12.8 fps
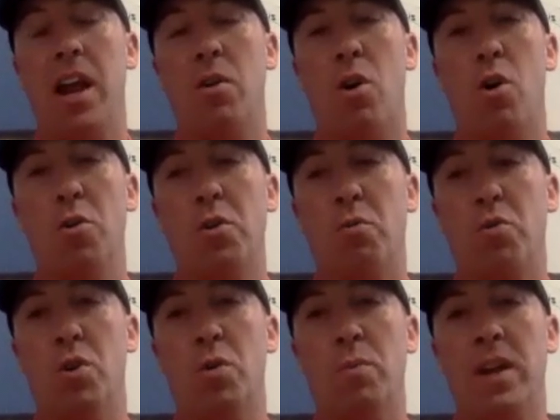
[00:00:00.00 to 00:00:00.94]
hold a
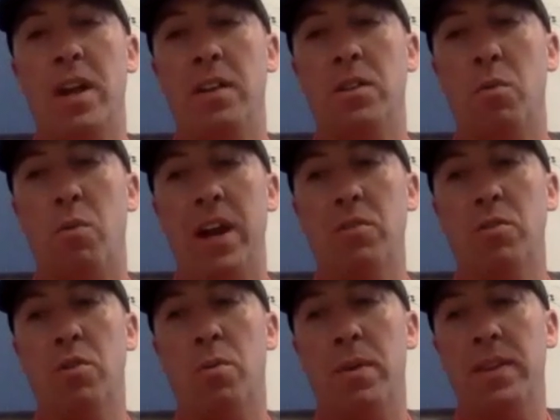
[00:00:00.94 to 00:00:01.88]
room in the weight room.